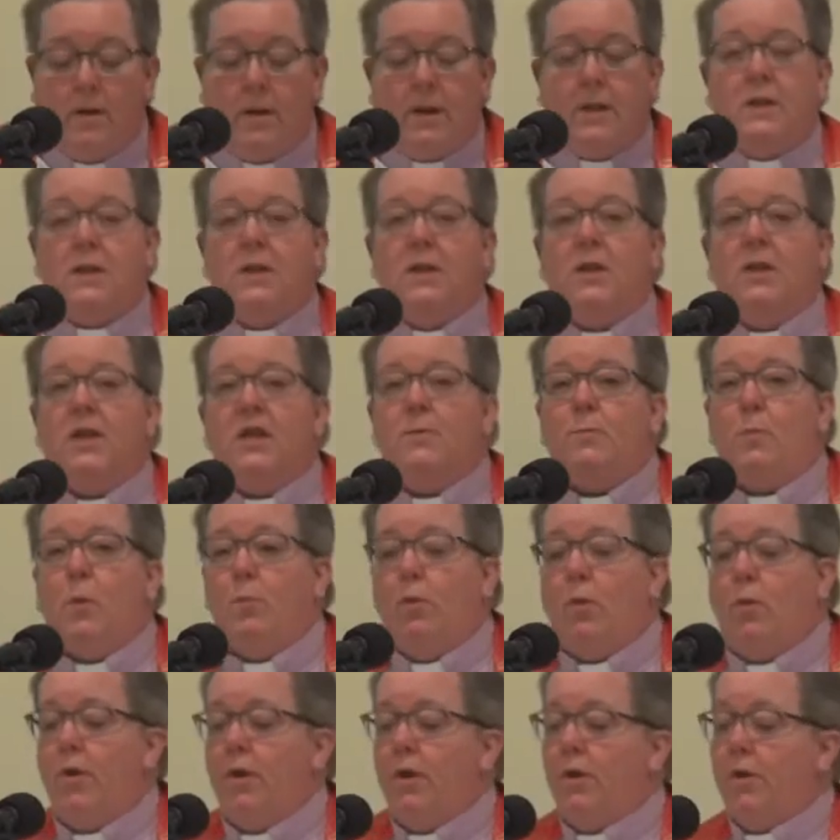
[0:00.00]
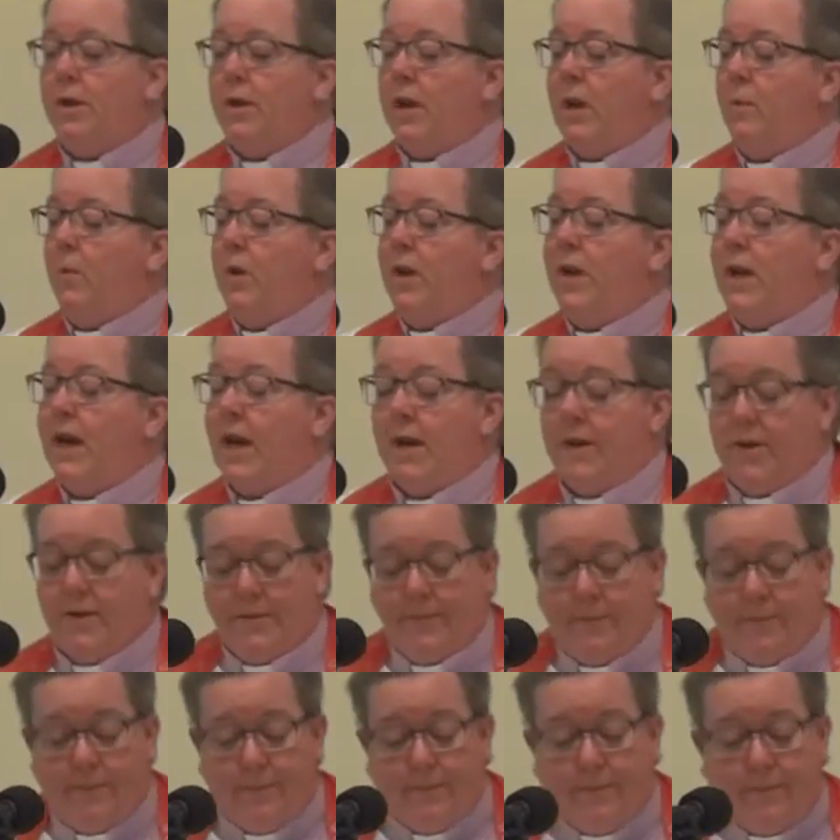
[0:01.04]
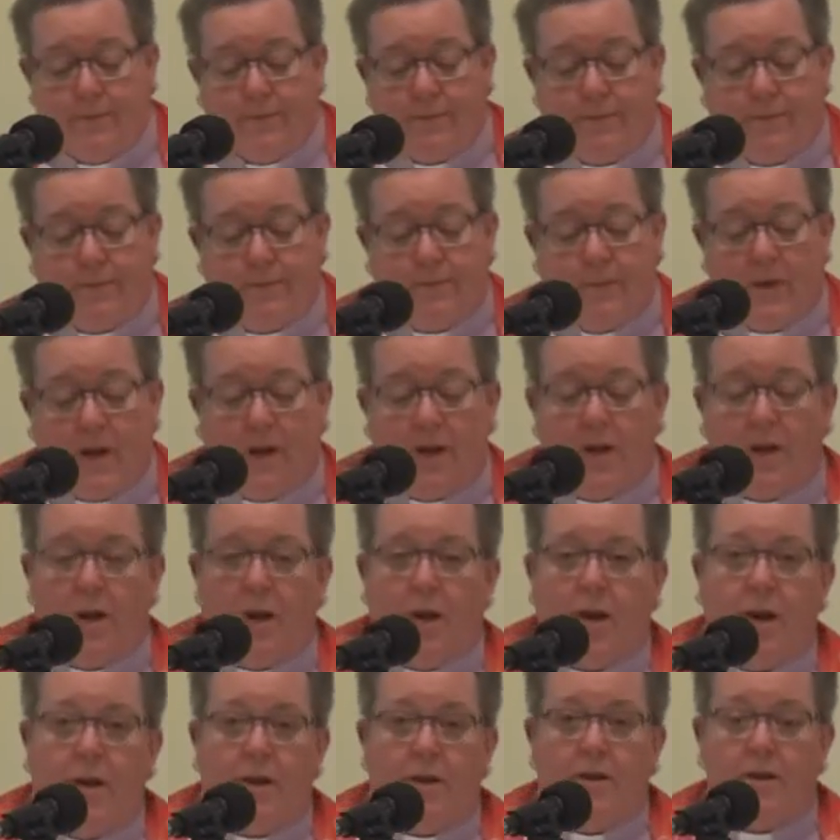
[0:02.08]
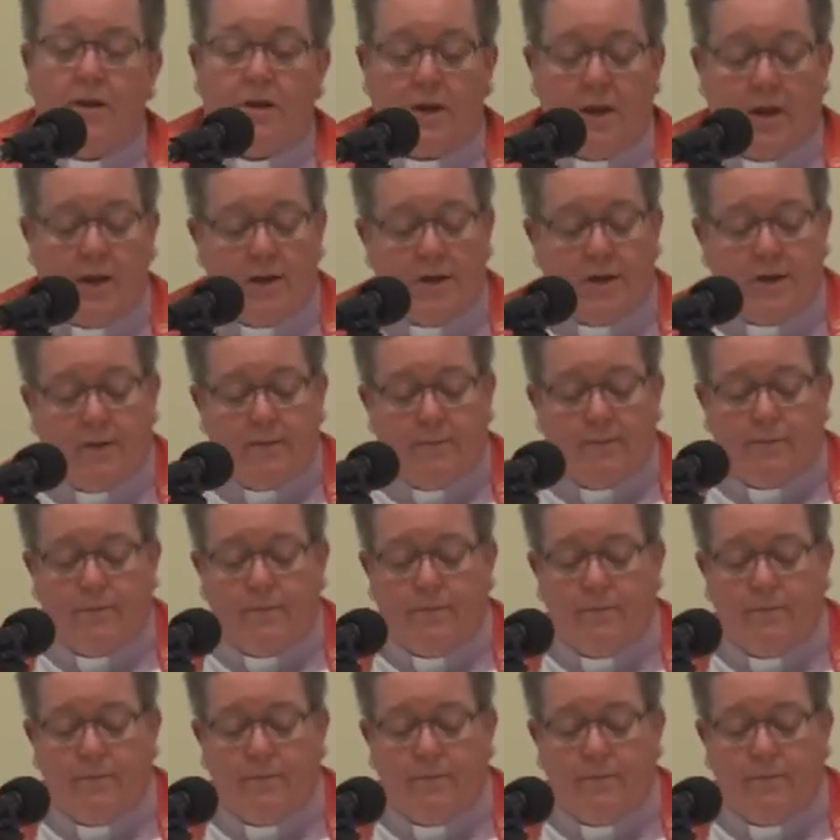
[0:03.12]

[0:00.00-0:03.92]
This is Memorial Day weekend in the United States.